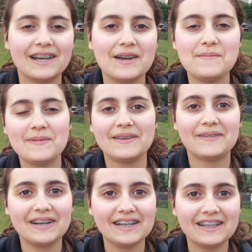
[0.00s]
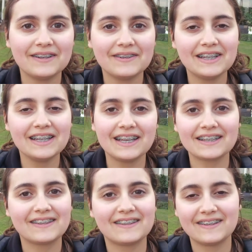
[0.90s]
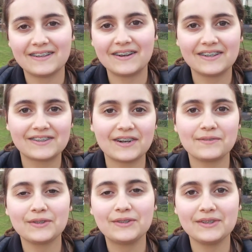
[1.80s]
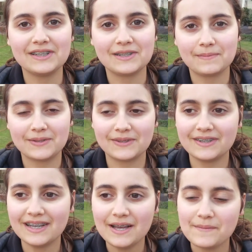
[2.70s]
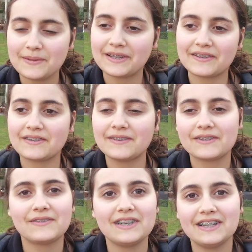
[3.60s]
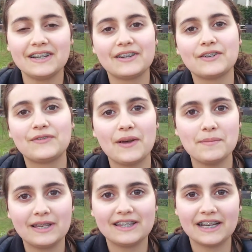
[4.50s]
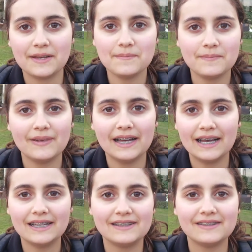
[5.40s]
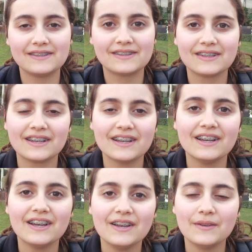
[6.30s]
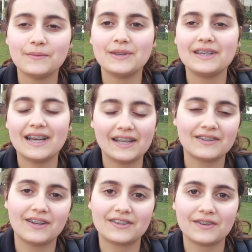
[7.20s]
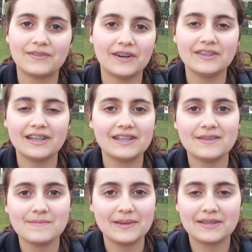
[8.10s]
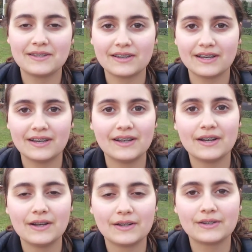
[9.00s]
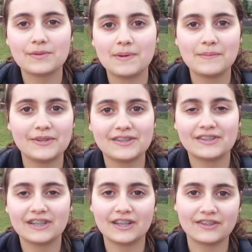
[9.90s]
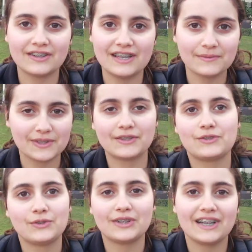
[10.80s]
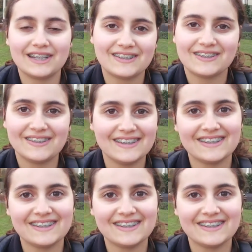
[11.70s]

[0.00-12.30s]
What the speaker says: I'm Eva and I really liked our travel to Egypt tour because it was really a good family time. And we had a lot of fun and made good memories together and with the tour guide too.